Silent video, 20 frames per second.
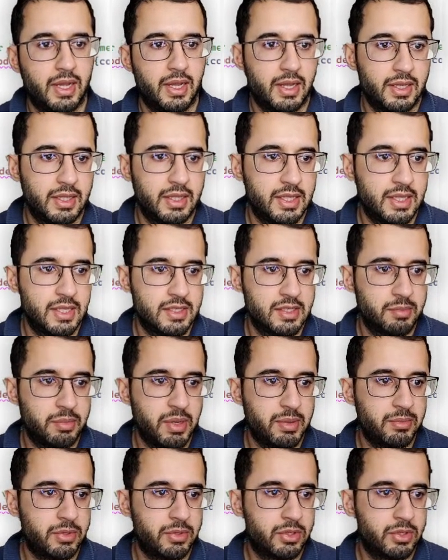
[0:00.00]
There's a
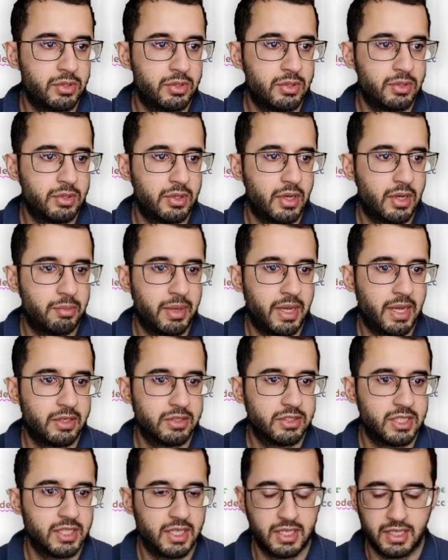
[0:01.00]
bit more
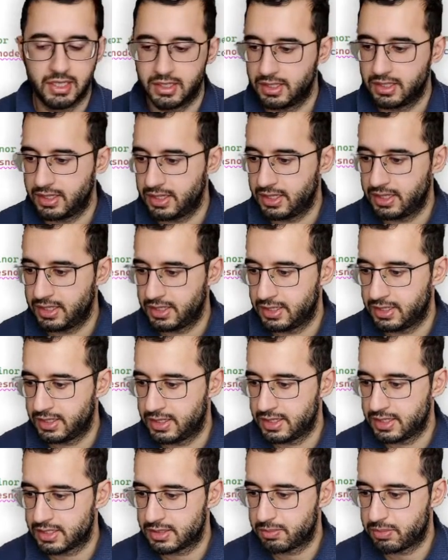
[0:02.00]
about it in
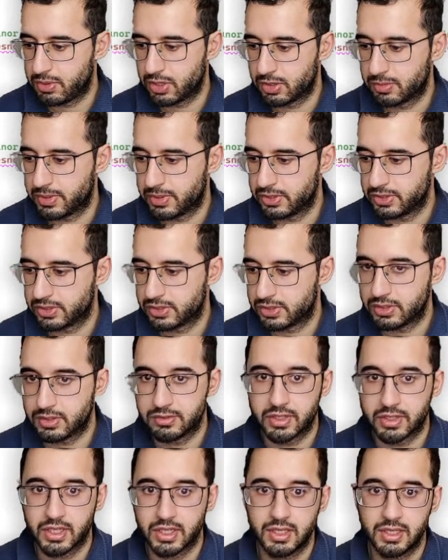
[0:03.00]
this blog post
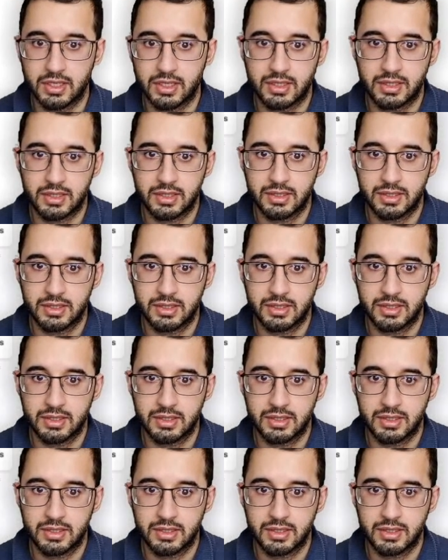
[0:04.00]
over here.